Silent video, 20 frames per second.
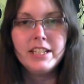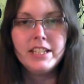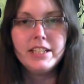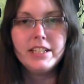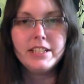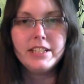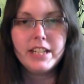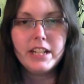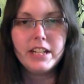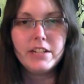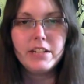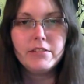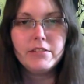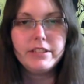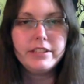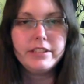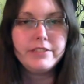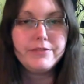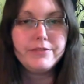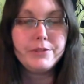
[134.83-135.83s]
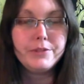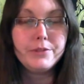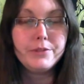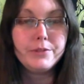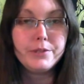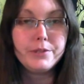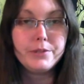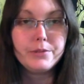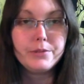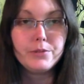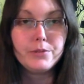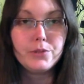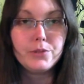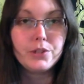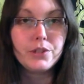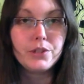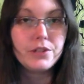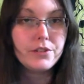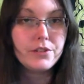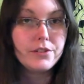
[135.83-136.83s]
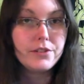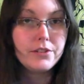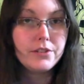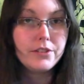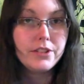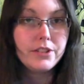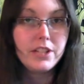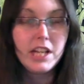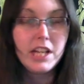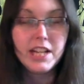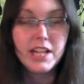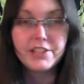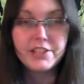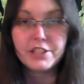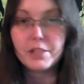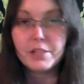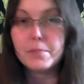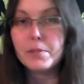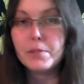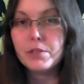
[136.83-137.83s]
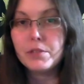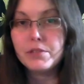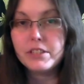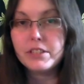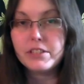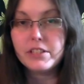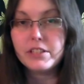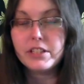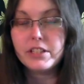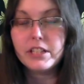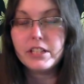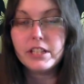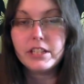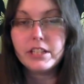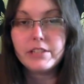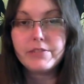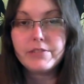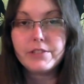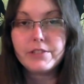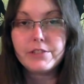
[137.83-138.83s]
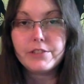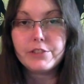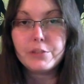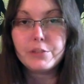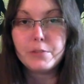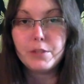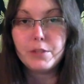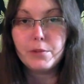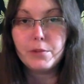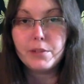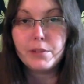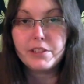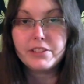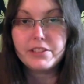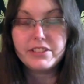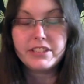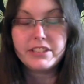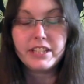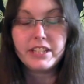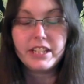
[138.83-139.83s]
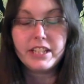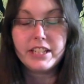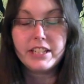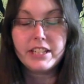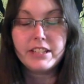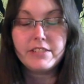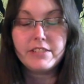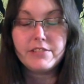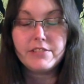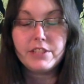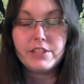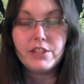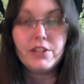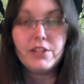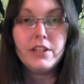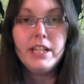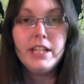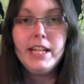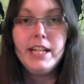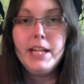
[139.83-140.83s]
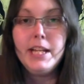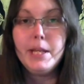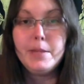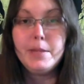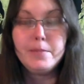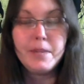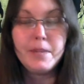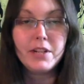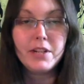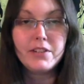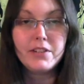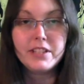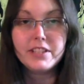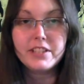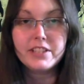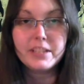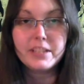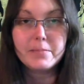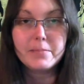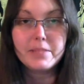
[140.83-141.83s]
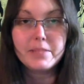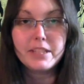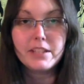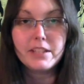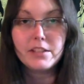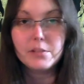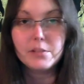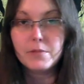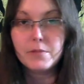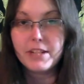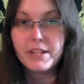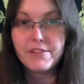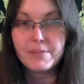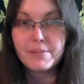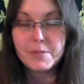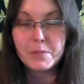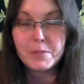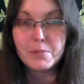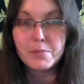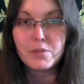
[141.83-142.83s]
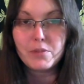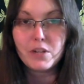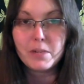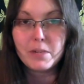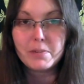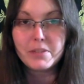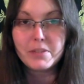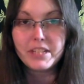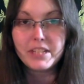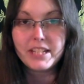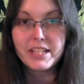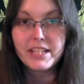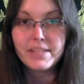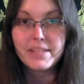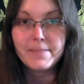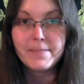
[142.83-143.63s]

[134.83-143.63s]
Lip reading: Now if you use earth as a component of your spell work, say if you're bearing something away from your property